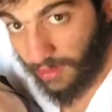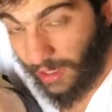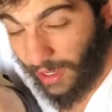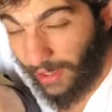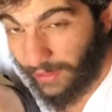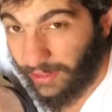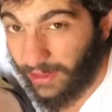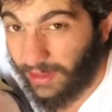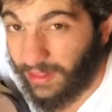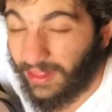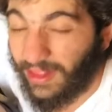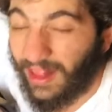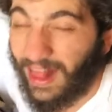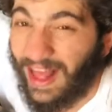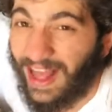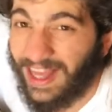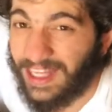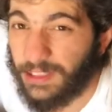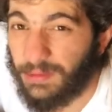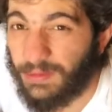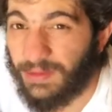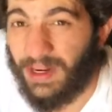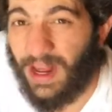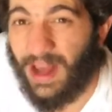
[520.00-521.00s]
And then
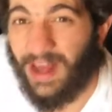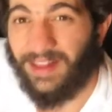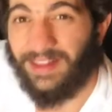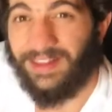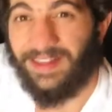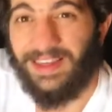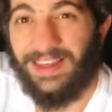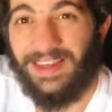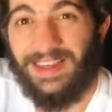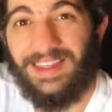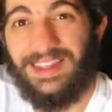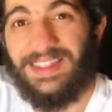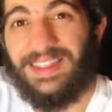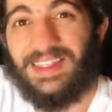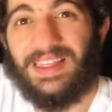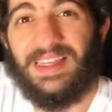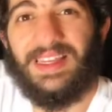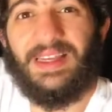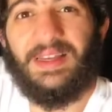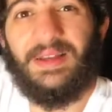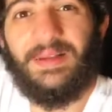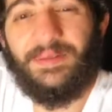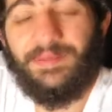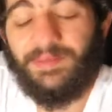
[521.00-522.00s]
last but not least,
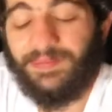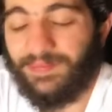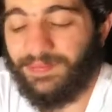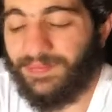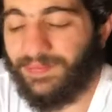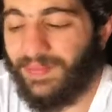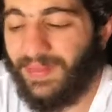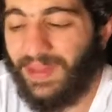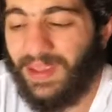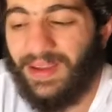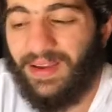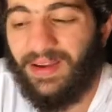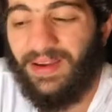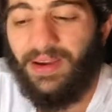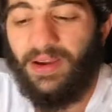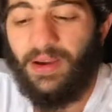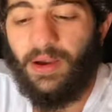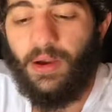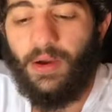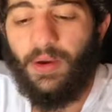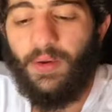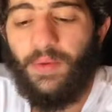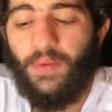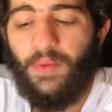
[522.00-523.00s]

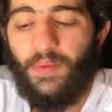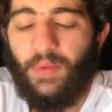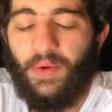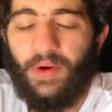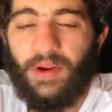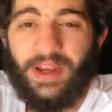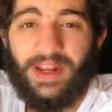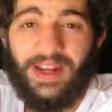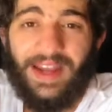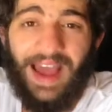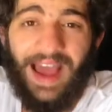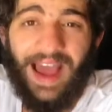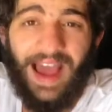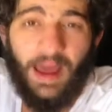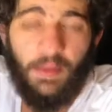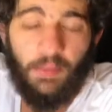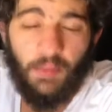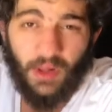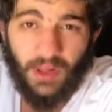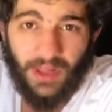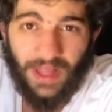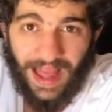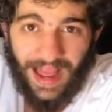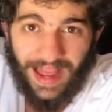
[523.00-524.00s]
we're gonna add
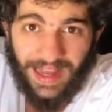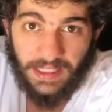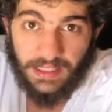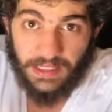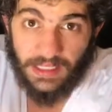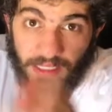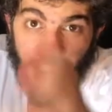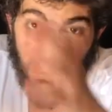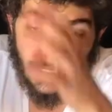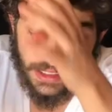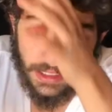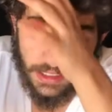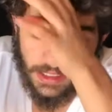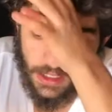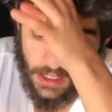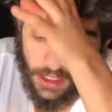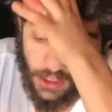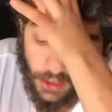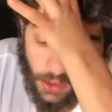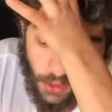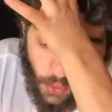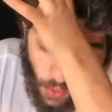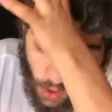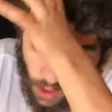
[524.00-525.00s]
molasses.
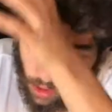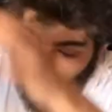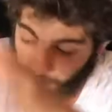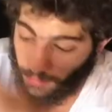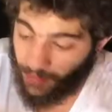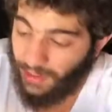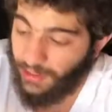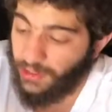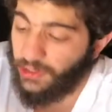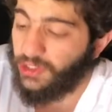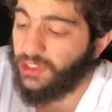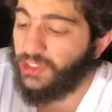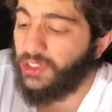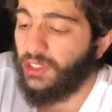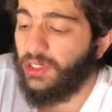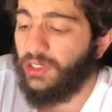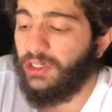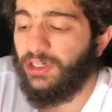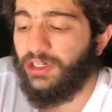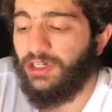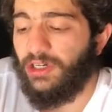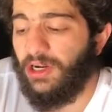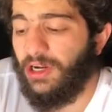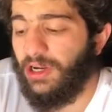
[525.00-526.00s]
You wanna make
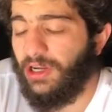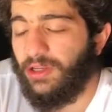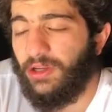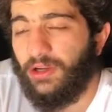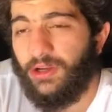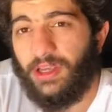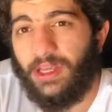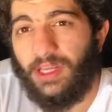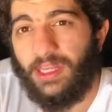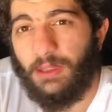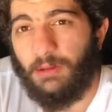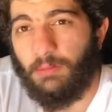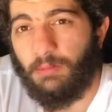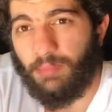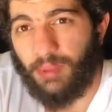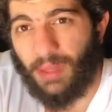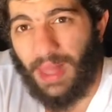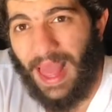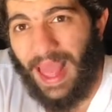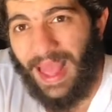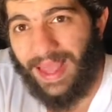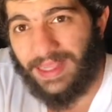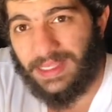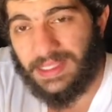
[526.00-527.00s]
sure you're getting
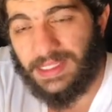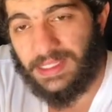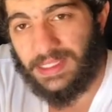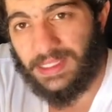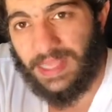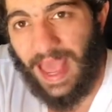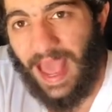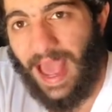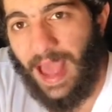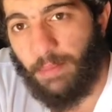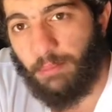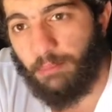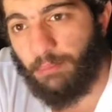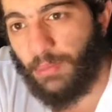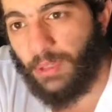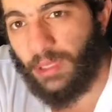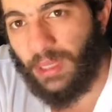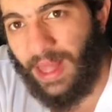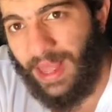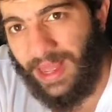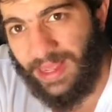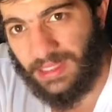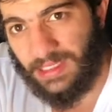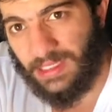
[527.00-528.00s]
black sap
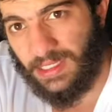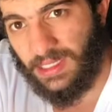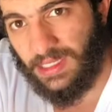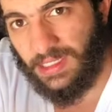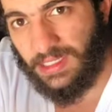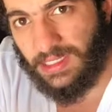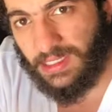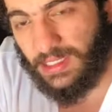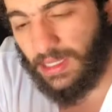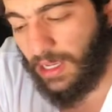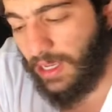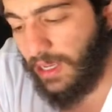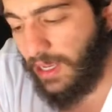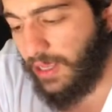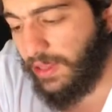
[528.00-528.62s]
molasses.